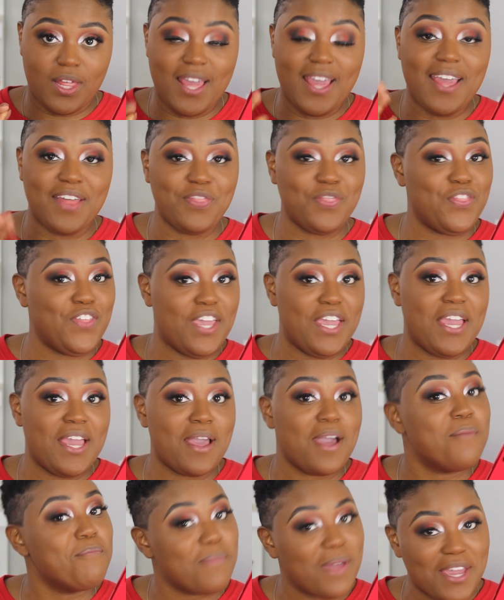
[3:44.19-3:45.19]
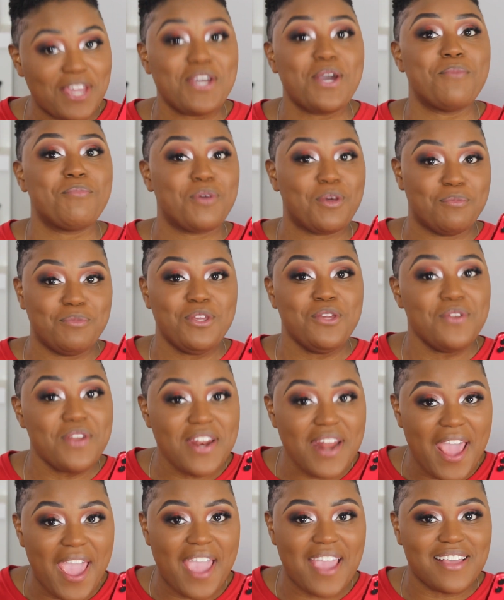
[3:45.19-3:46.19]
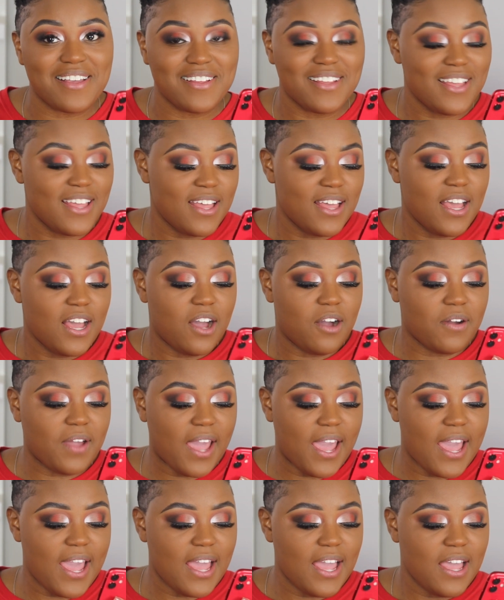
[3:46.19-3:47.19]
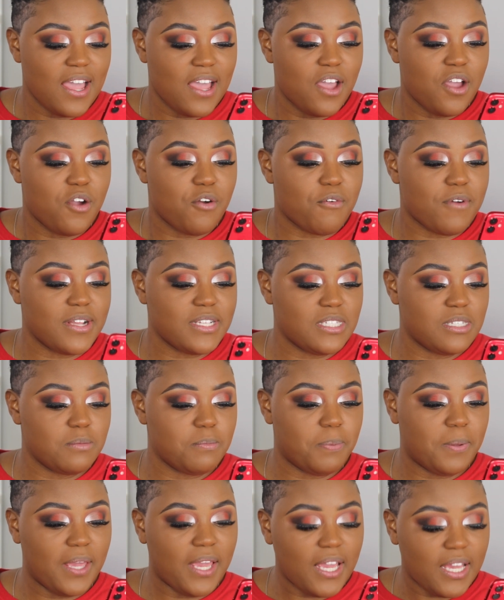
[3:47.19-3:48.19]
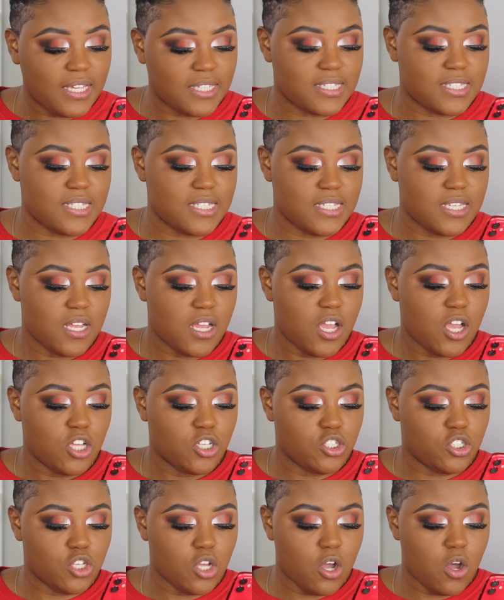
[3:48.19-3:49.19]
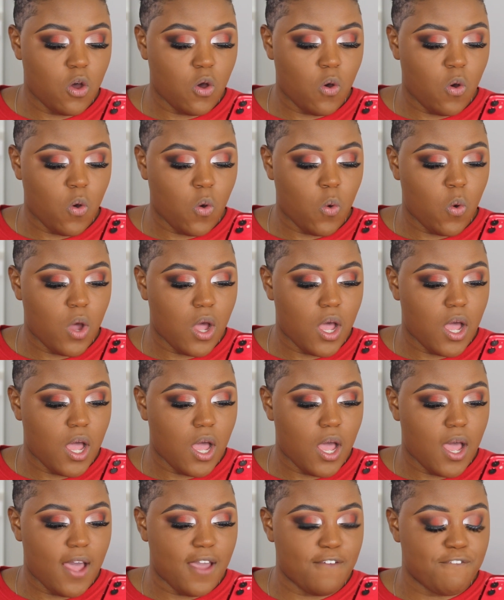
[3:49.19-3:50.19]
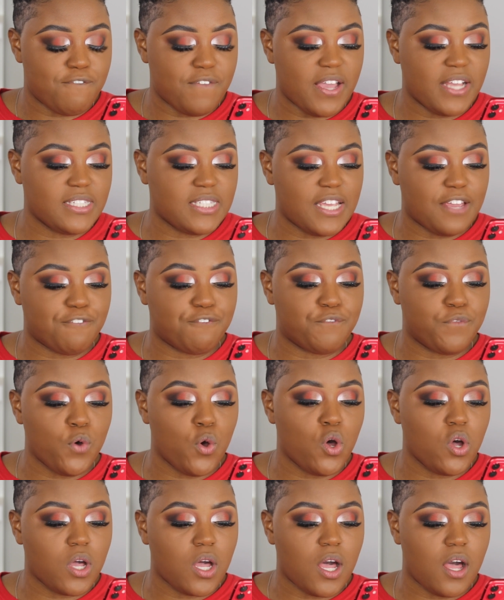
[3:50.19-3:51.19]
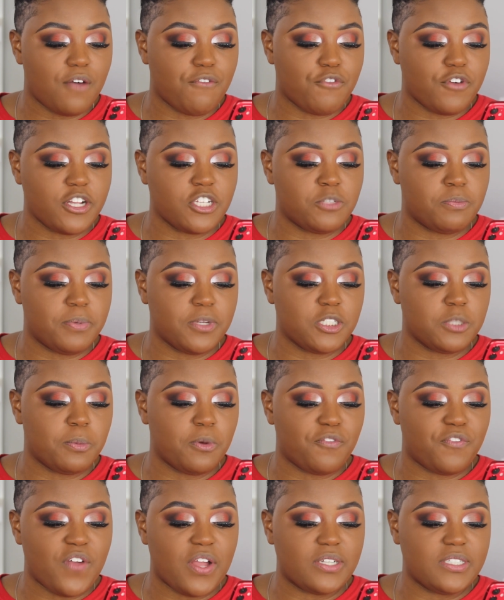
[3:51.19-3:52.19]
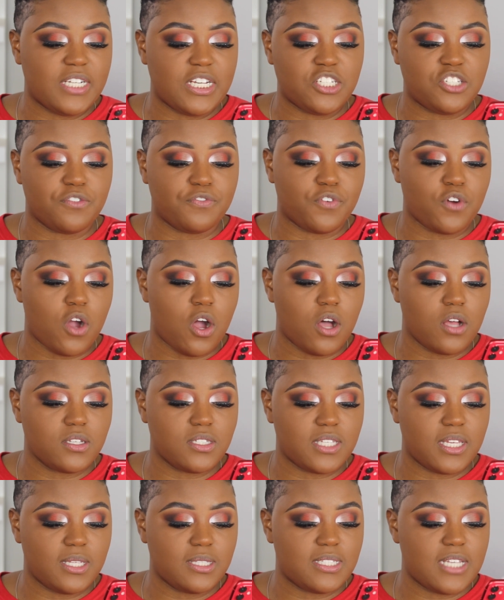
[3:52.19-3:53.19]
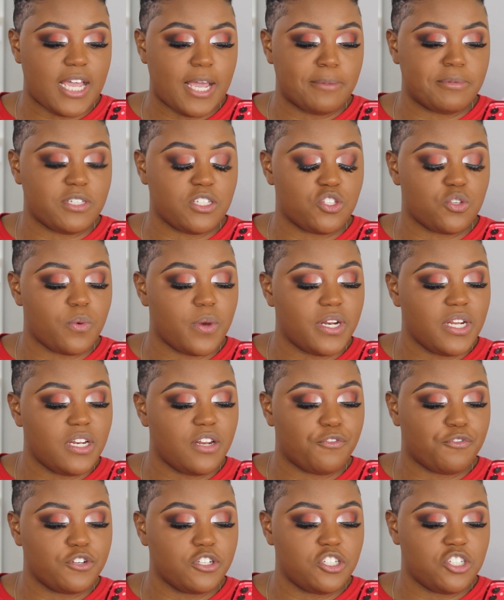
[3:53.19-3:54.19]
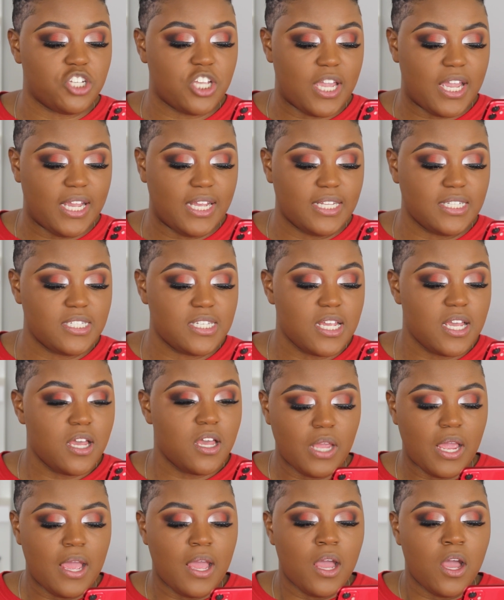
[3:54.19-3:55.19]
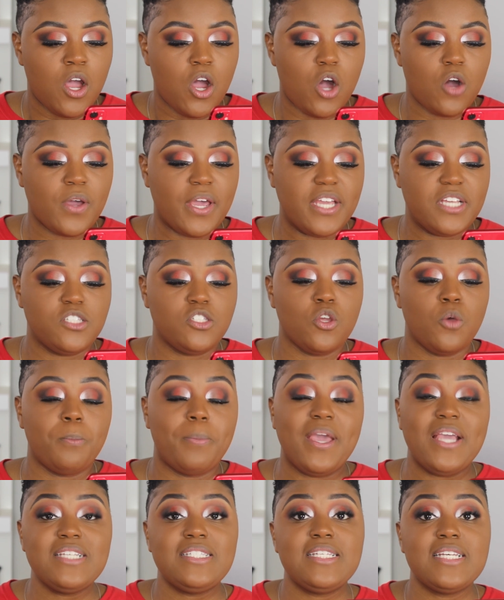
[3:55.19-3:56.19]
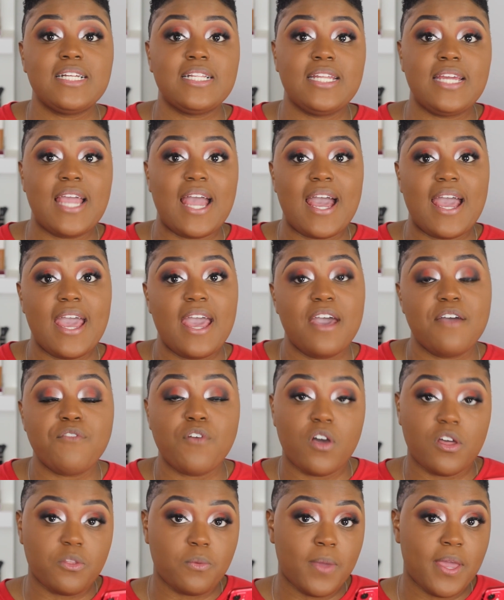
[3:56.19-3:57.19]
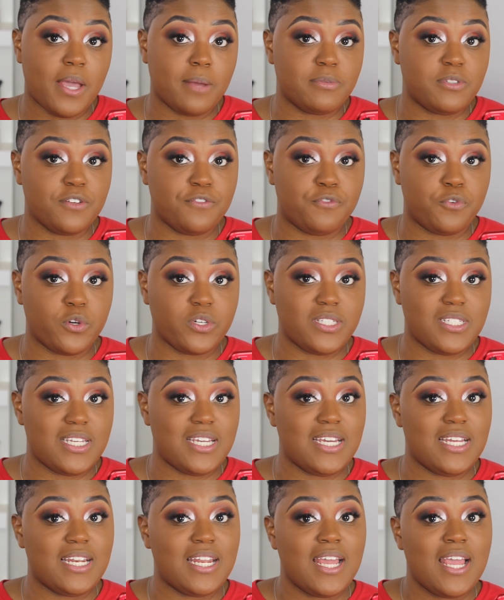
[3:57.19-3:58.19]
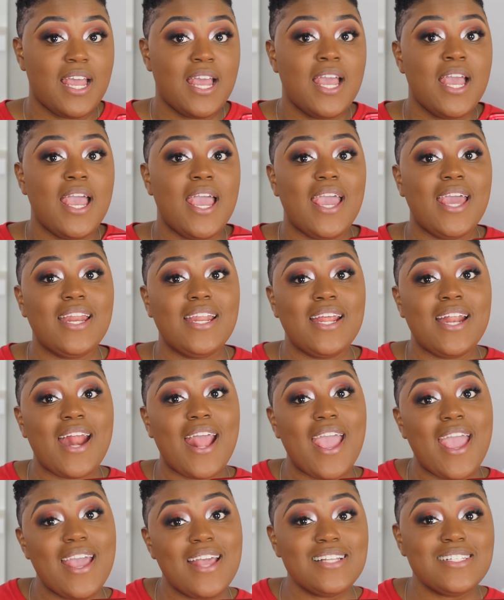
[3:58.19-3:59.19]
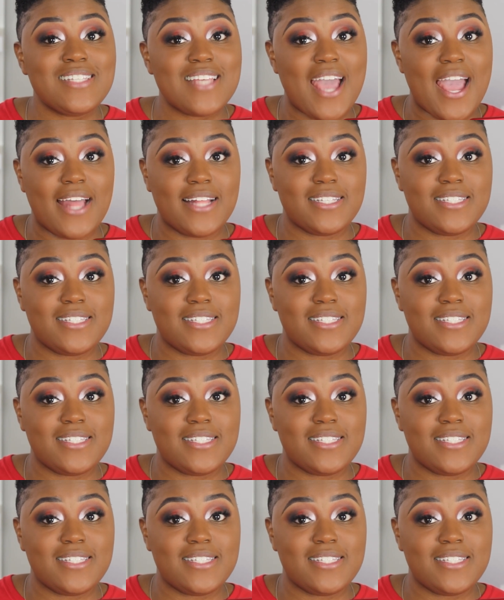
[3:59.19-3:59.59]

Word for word: in the makeup community. Okay? Rest in peace. So a, it's a full coverage buildable foundation for all skin types in 20 different shades. Okay, so basically I have all the way up to 14 and it ends at